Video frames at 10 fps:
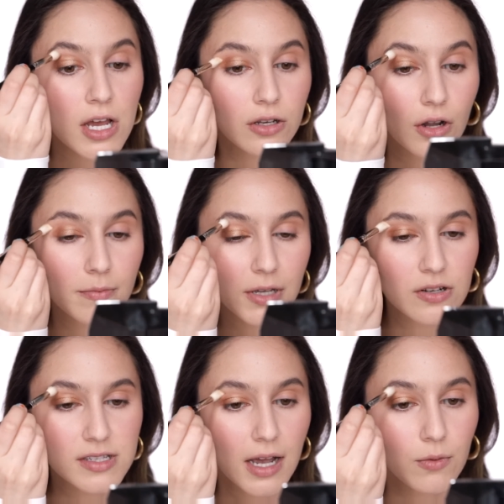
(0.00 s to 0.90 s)
not
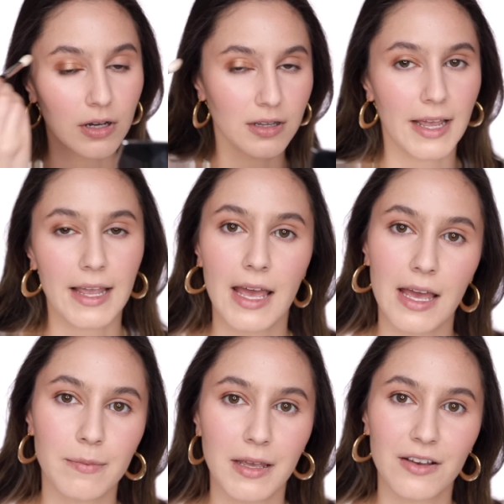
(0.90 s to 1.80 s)
because I want like
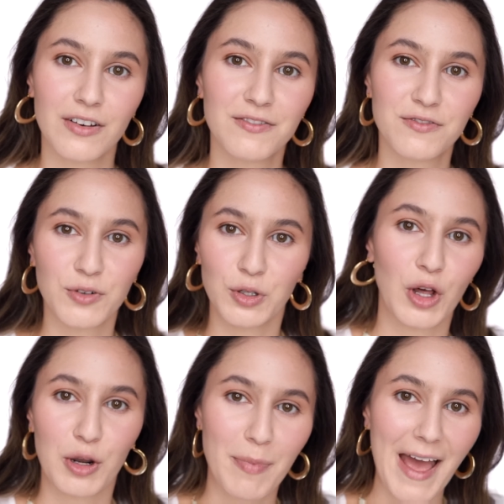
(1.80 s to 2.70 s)
epic full
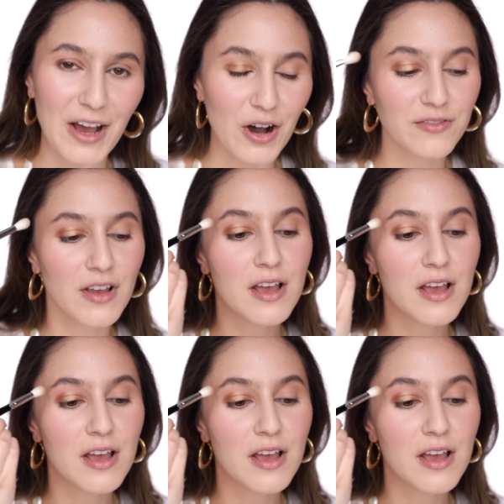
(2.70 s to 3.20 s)
on payoff,